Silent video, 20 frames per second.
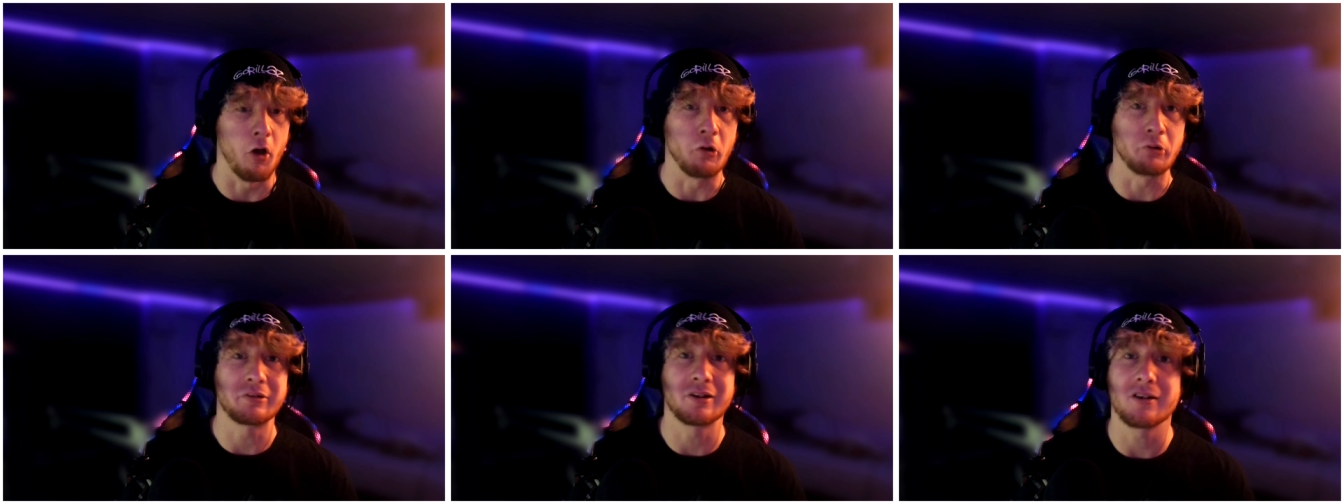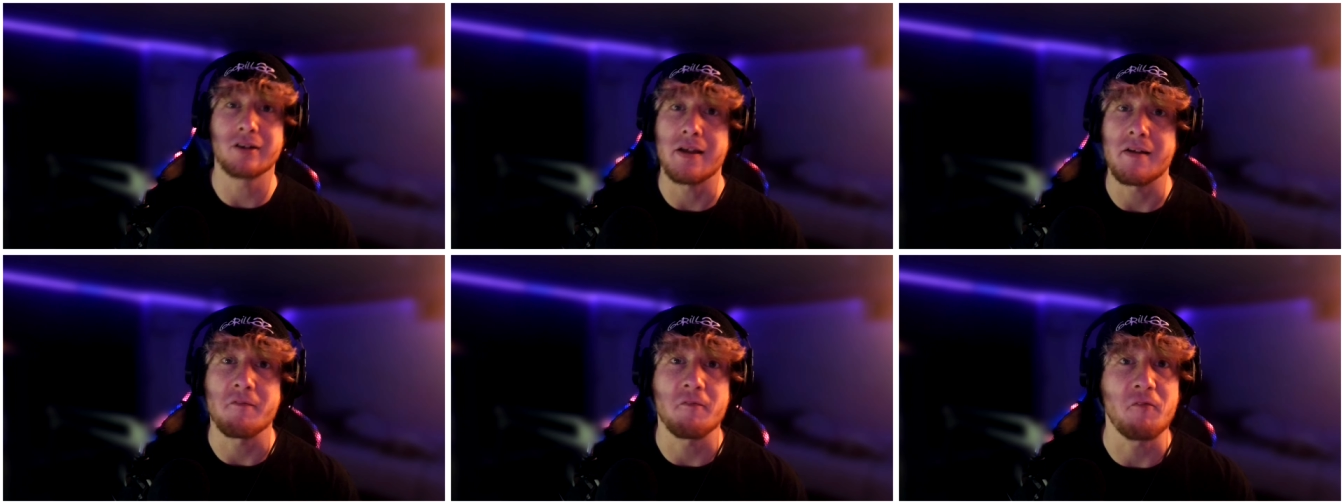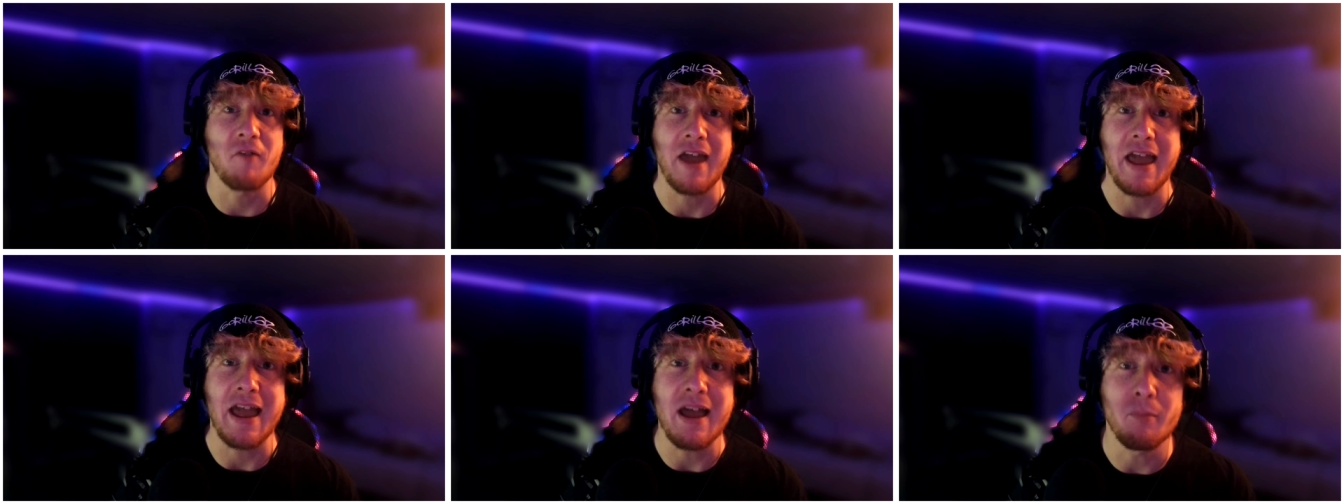
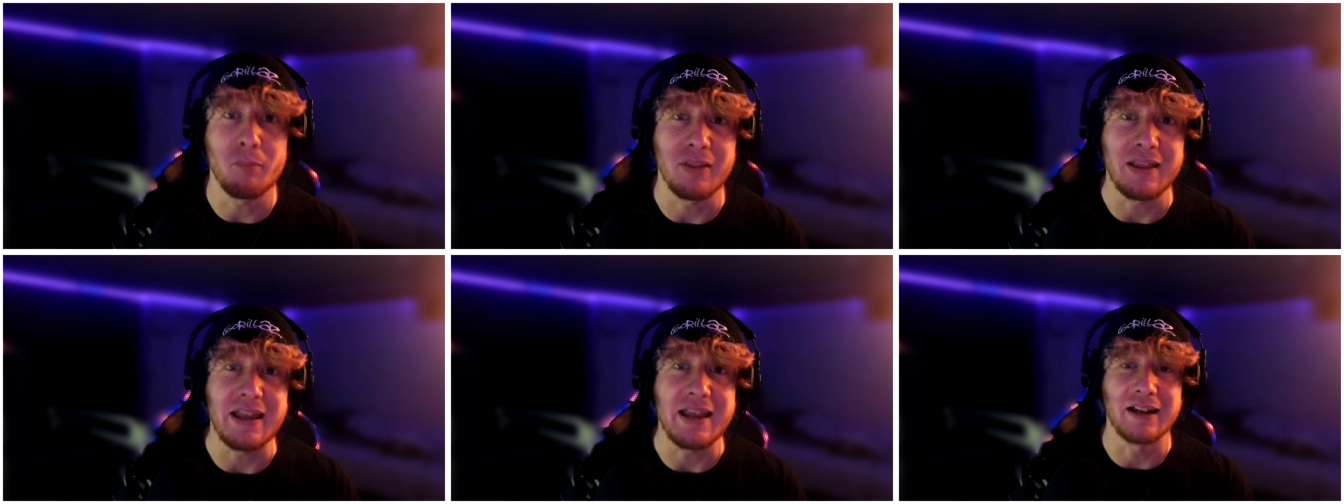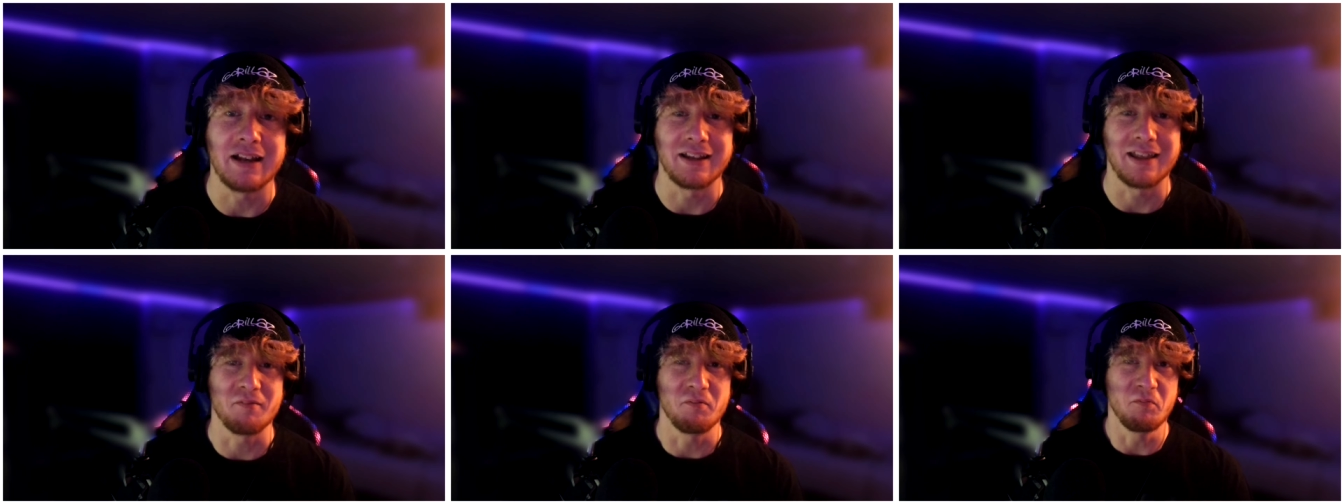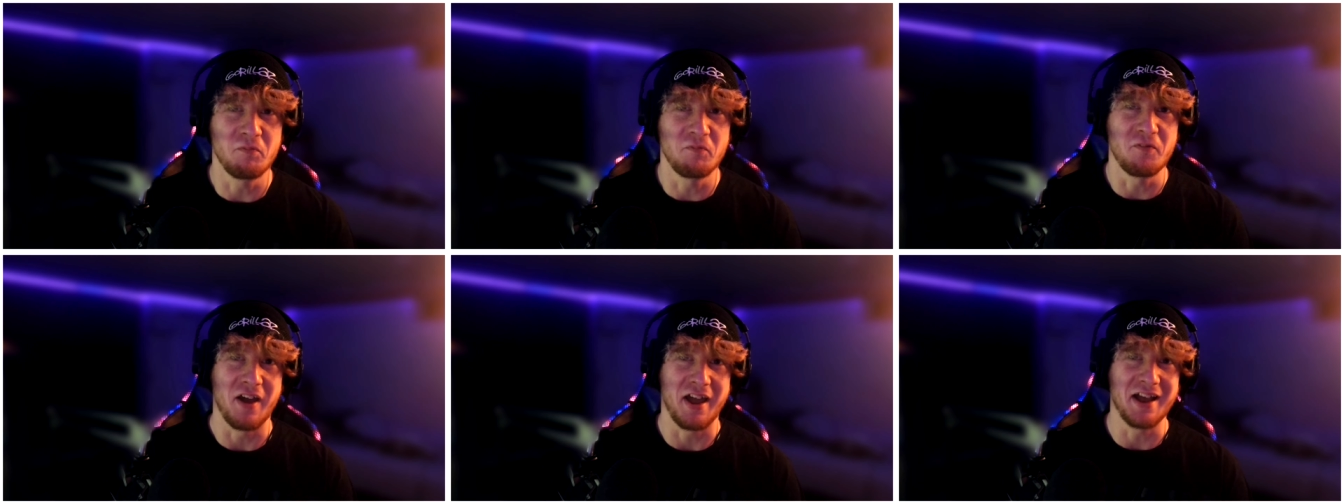alternate family and
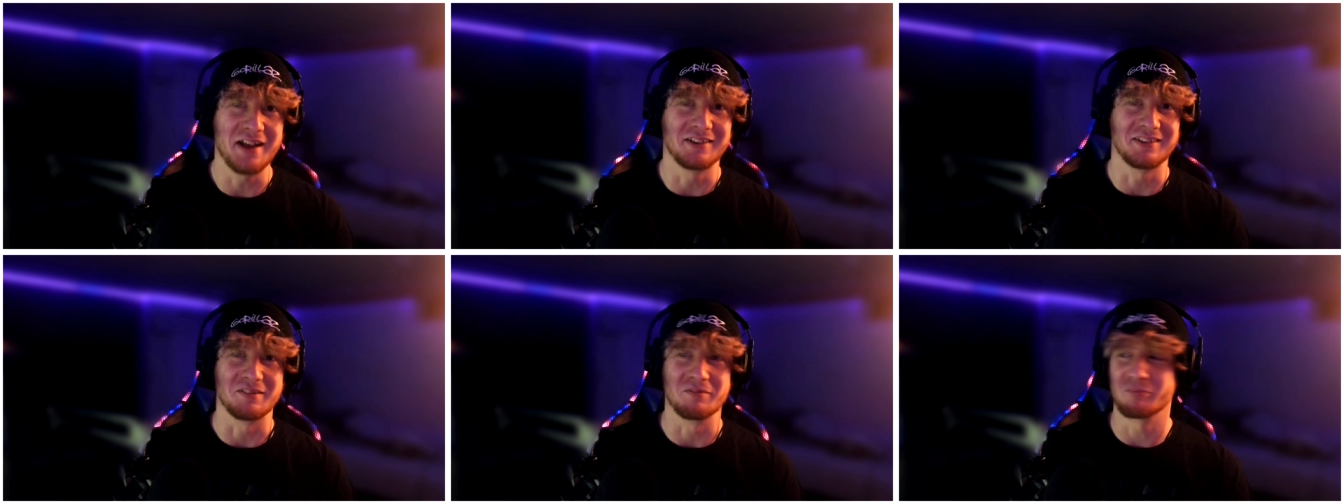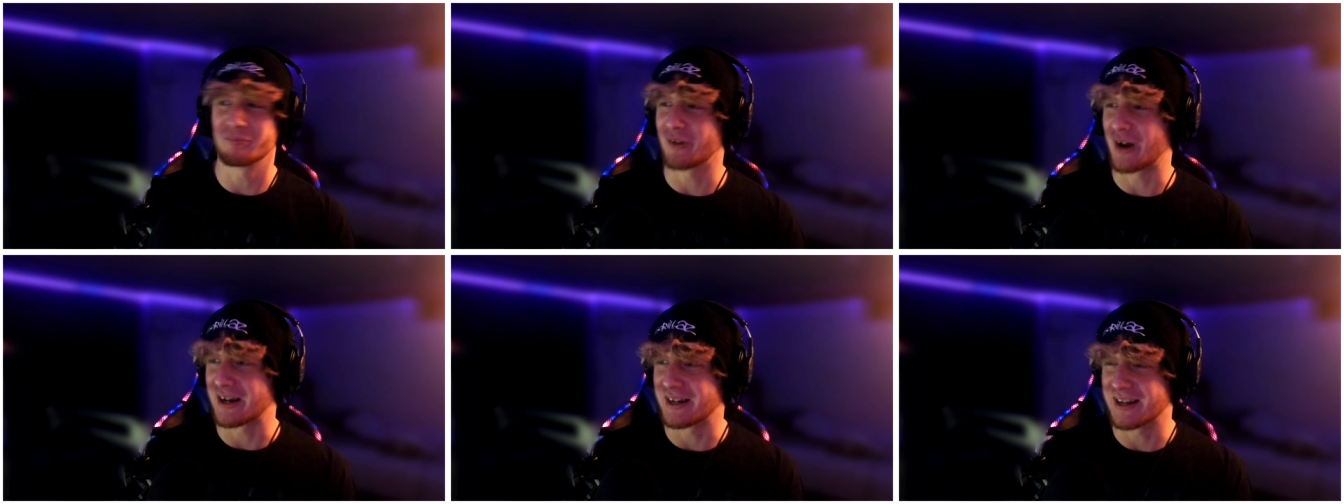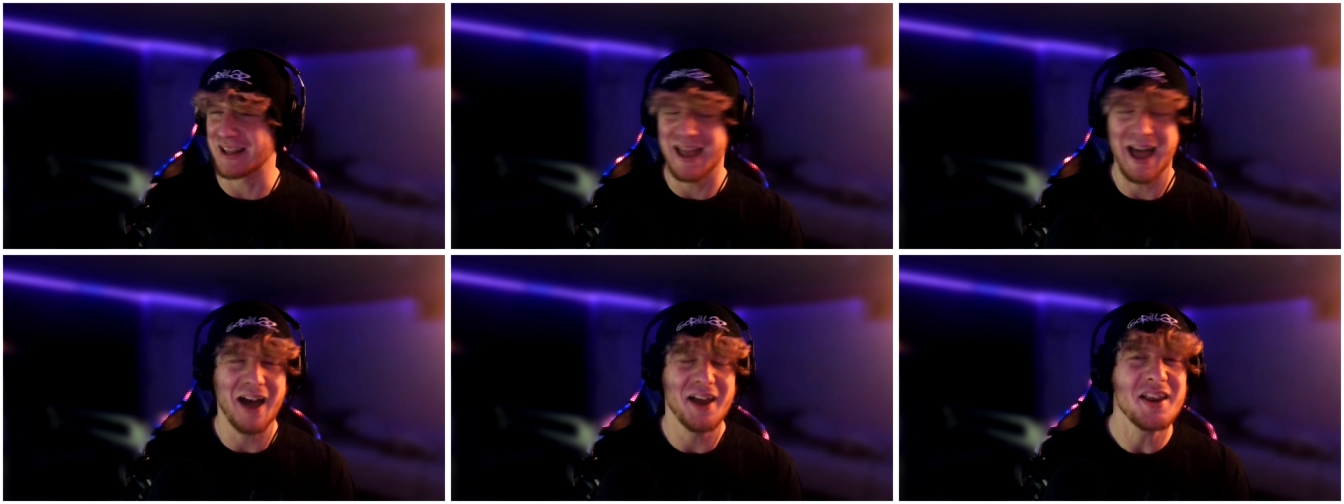get phantom
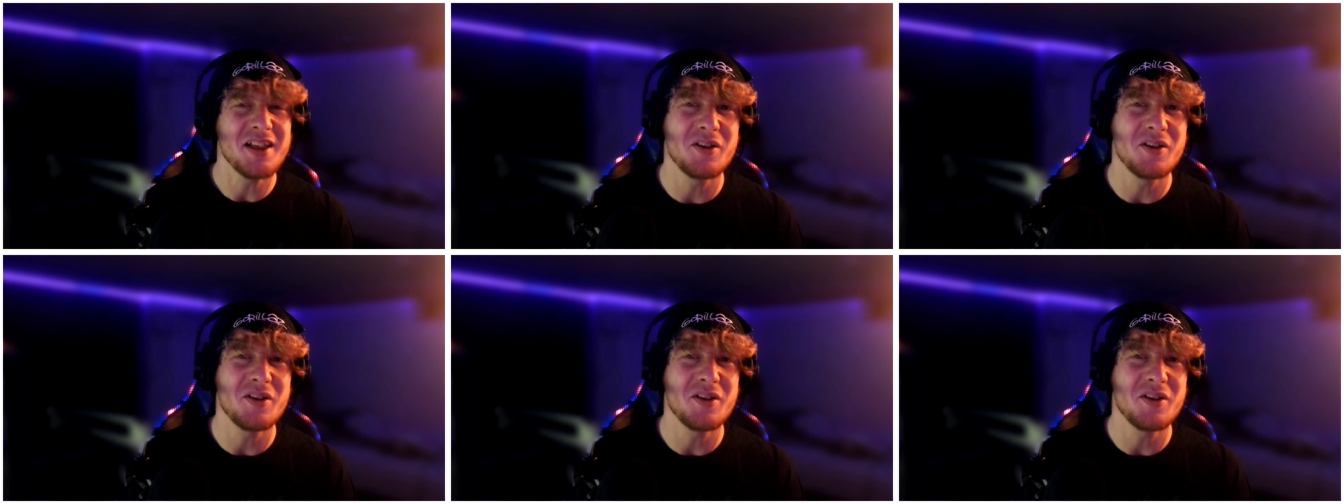pregnant.